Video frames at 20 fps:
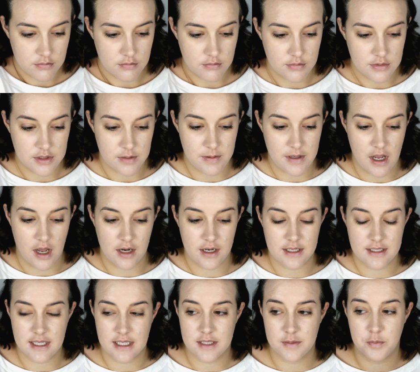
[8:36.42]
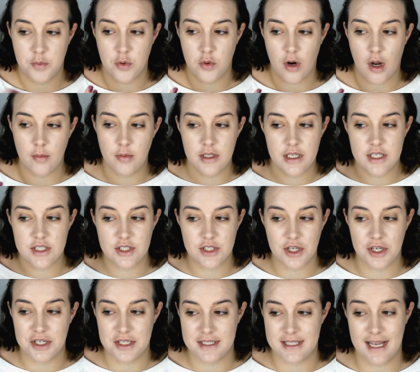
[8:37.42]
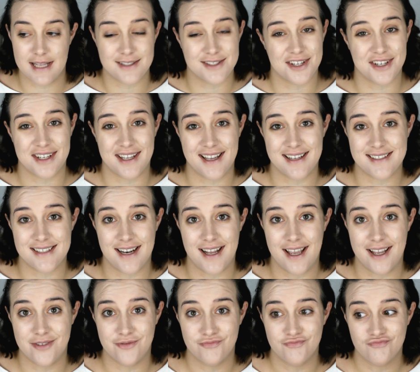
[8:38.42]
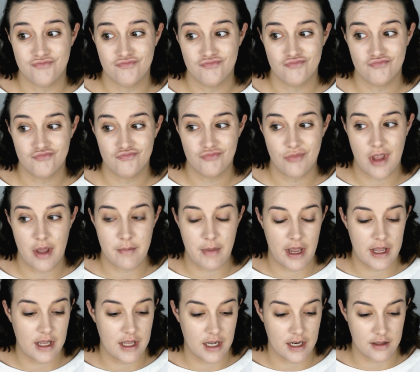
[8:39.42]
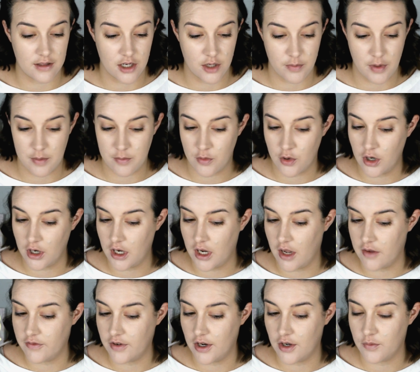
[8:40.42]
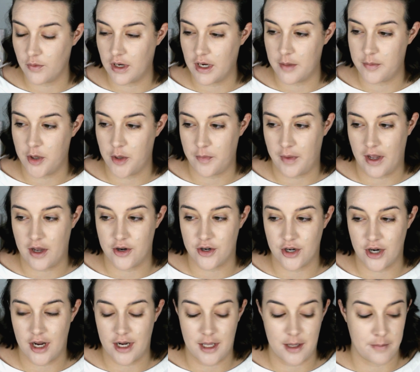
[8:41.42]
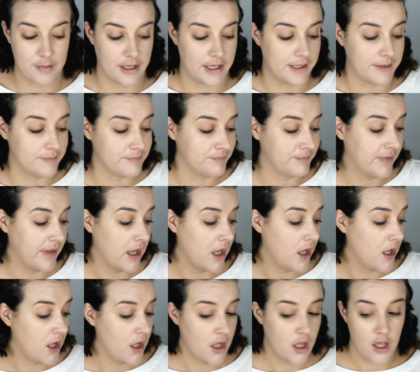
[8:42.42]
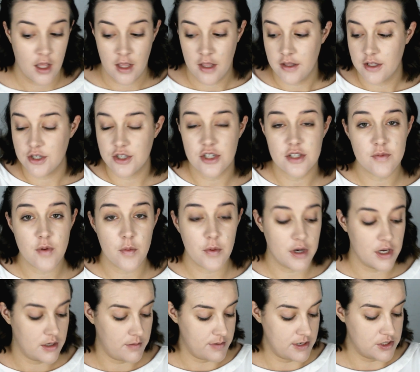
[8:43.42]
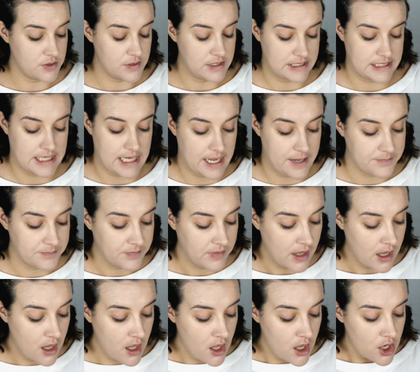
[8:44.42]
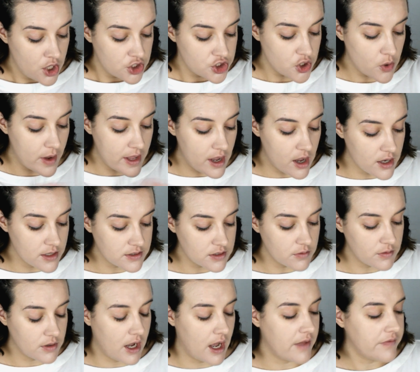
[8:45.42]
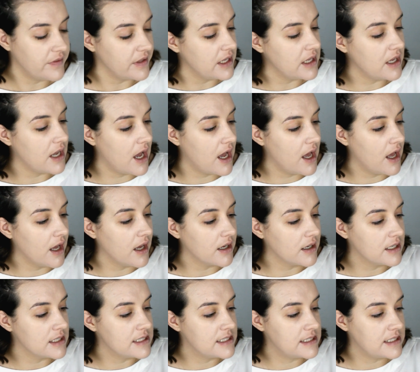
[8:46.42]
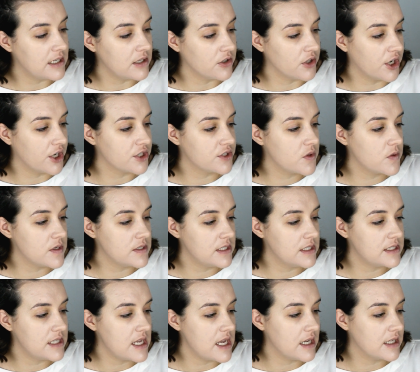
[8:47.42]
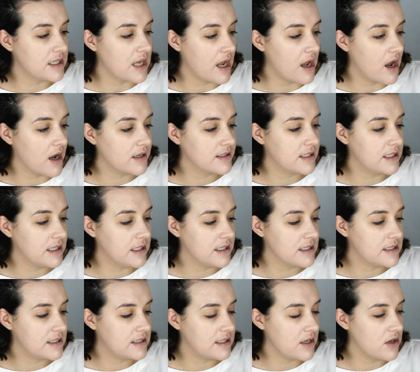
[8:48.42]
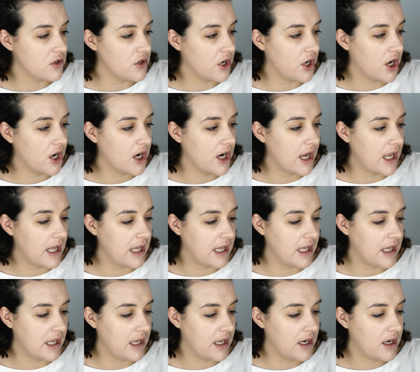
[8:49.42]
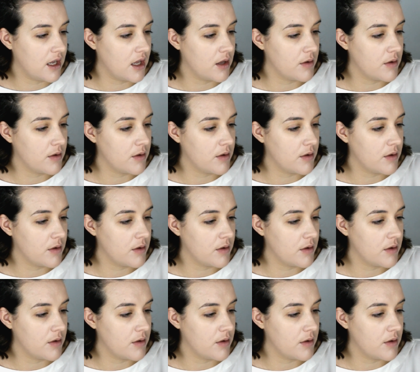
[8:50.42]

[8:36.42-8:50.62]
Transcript: And to be honest, that's probably as good as that's going to get today. It might get a little bit more covered when I put powder on it, but it's just what we're going to be doing today. So I also got the concealer. So this is the antioxidant concealer in